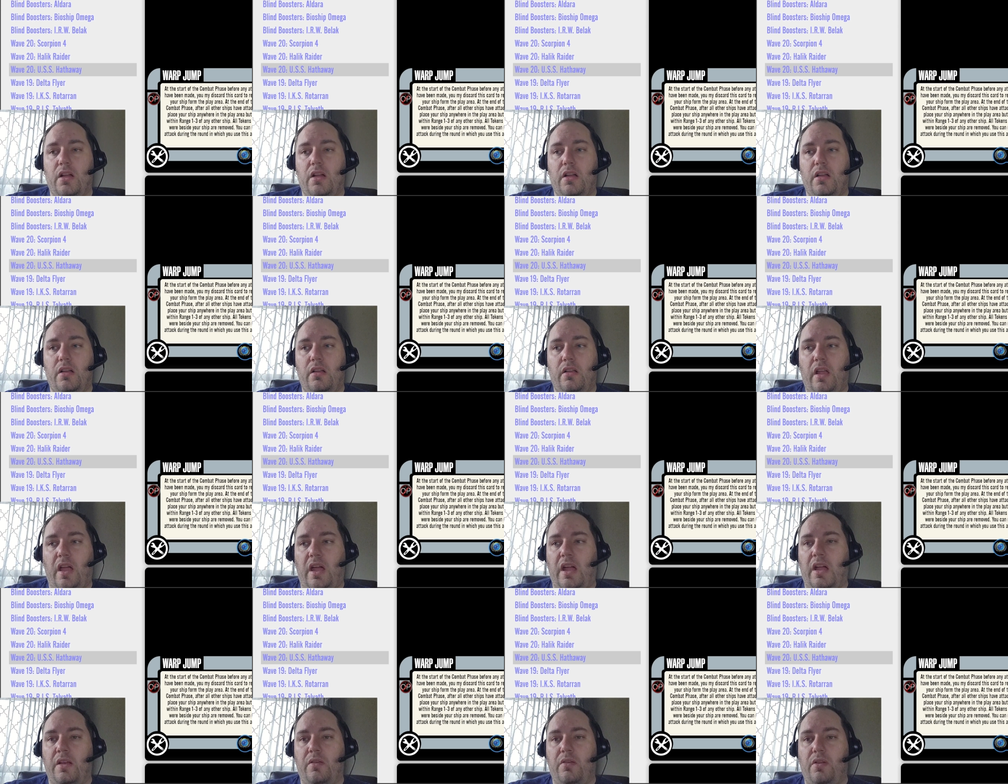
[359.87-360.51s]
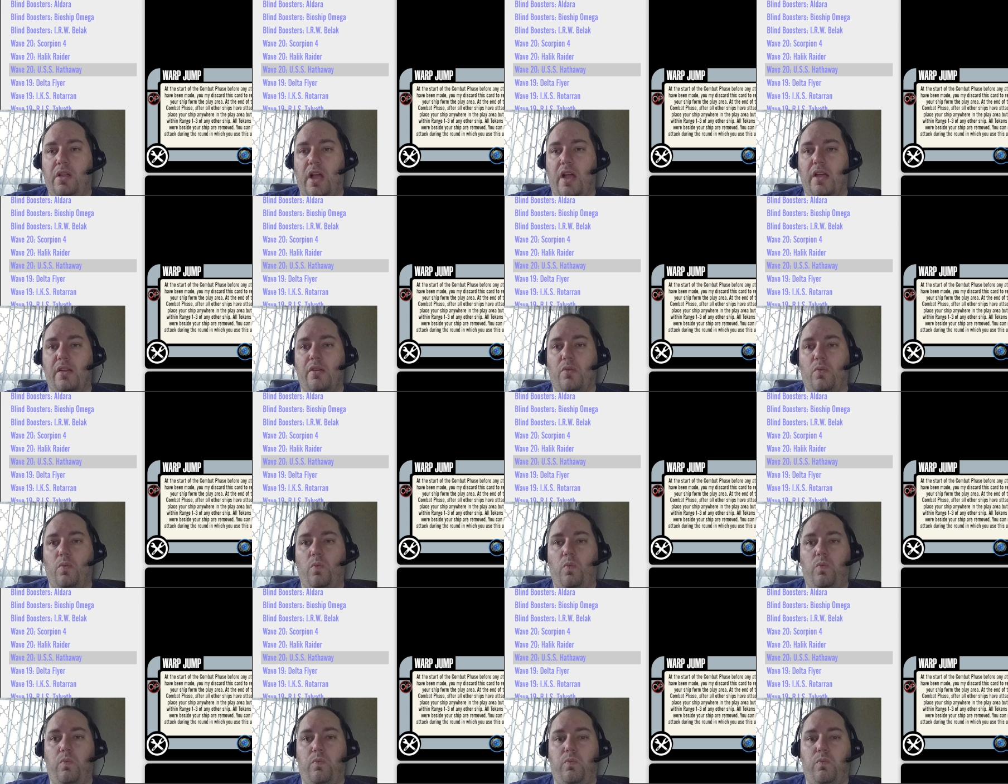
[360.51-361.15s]
and kind of
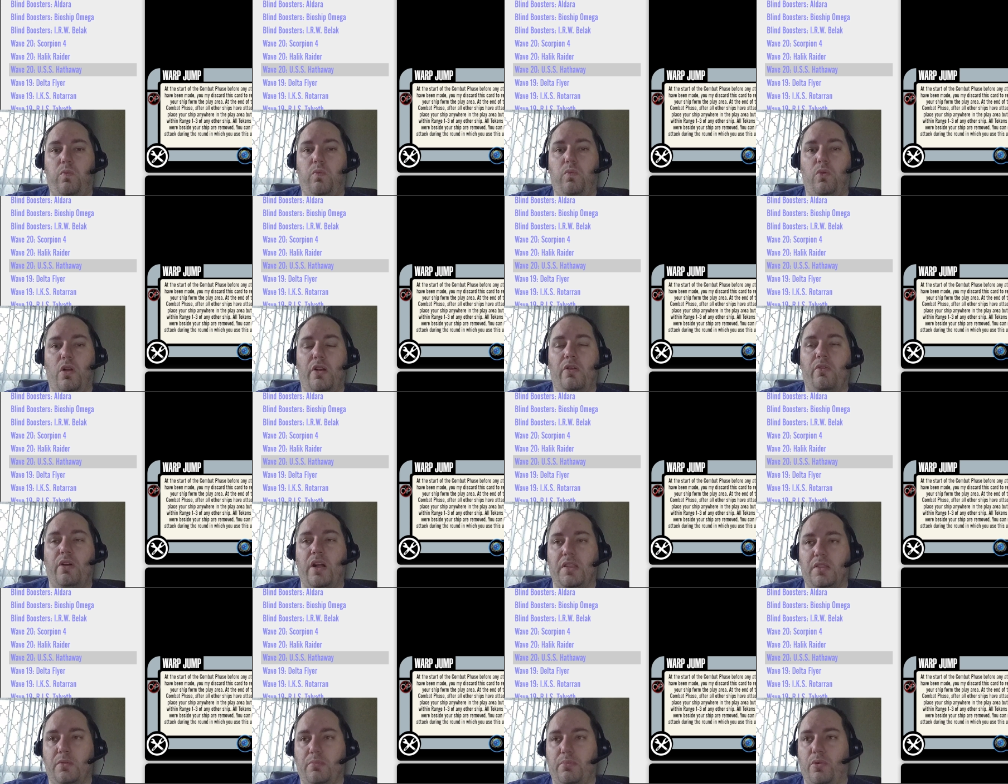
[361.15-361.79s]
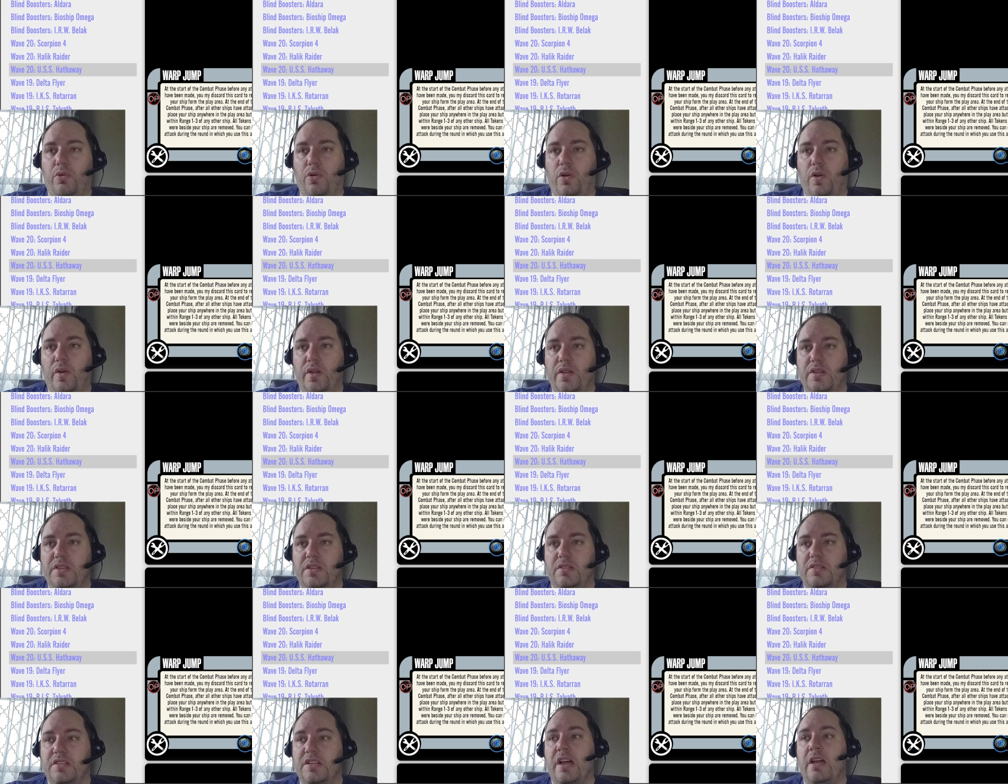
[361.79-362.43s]
run around the board
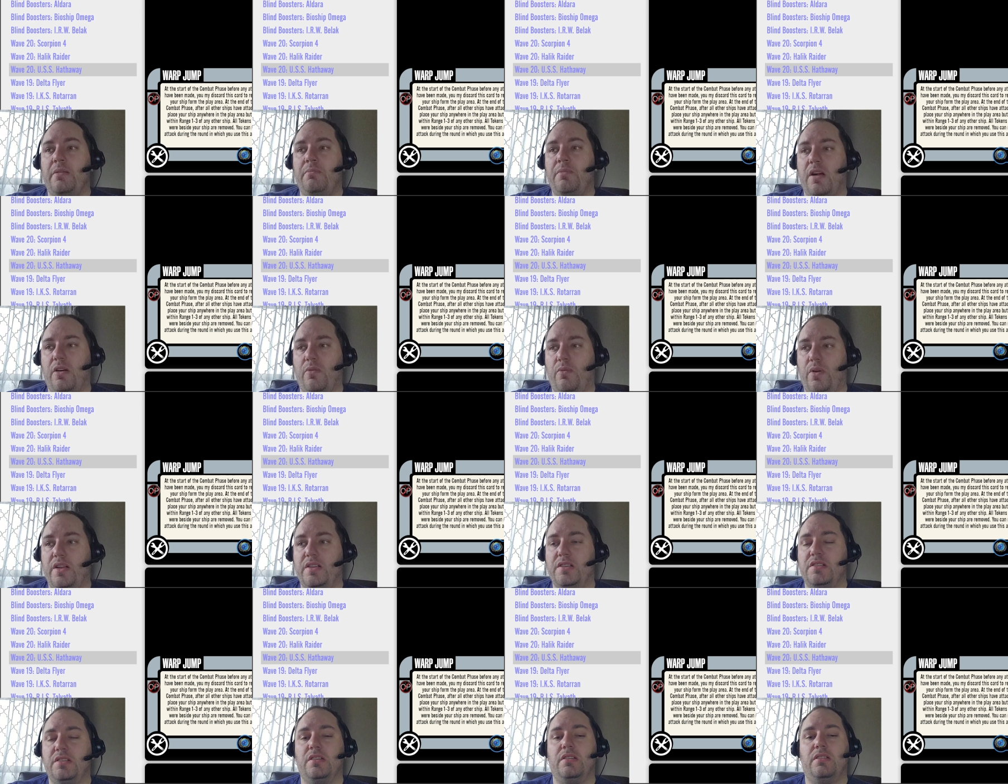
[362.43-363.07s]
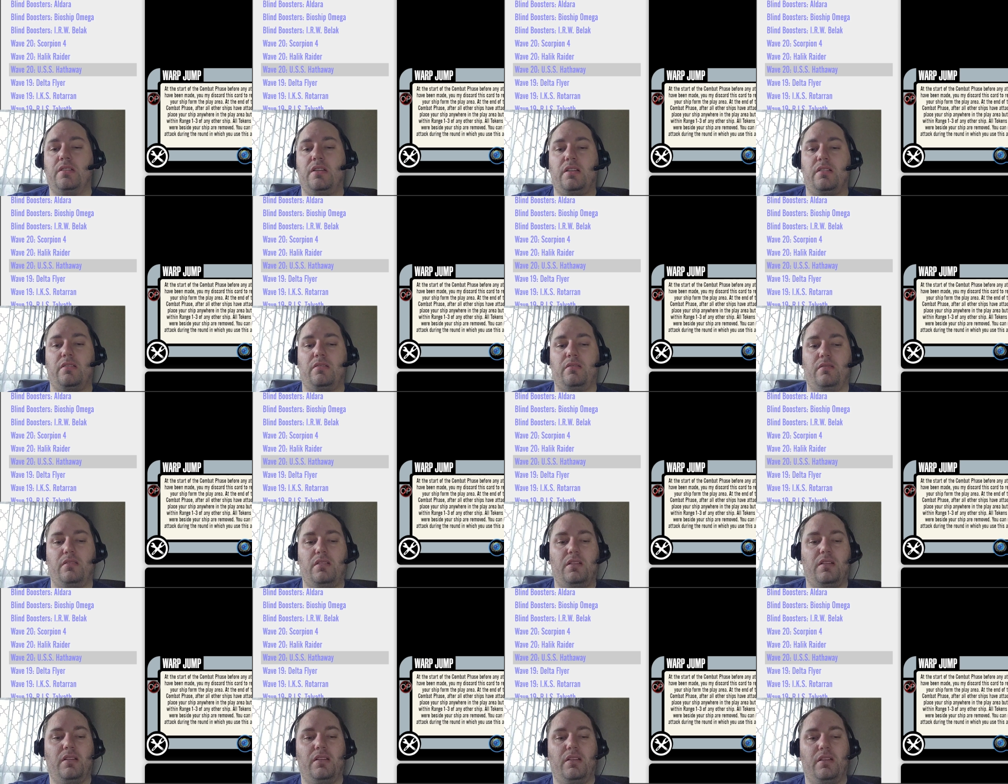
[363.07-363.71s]
until time got wasted and
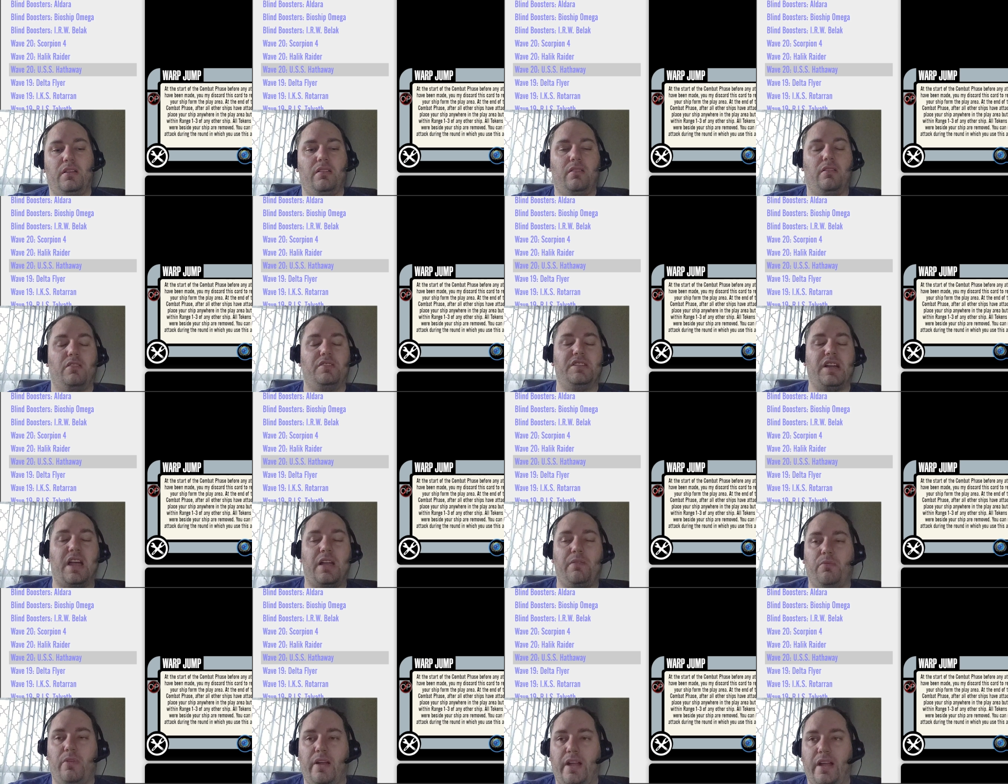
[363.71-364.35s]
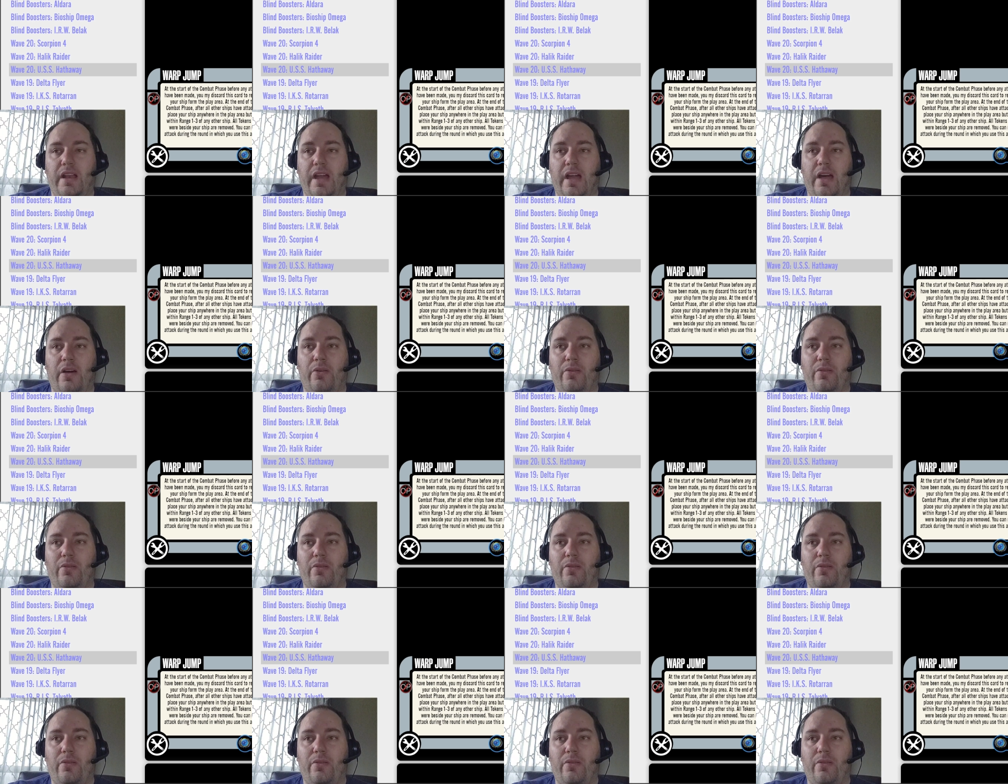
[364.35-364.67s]
or time ran out,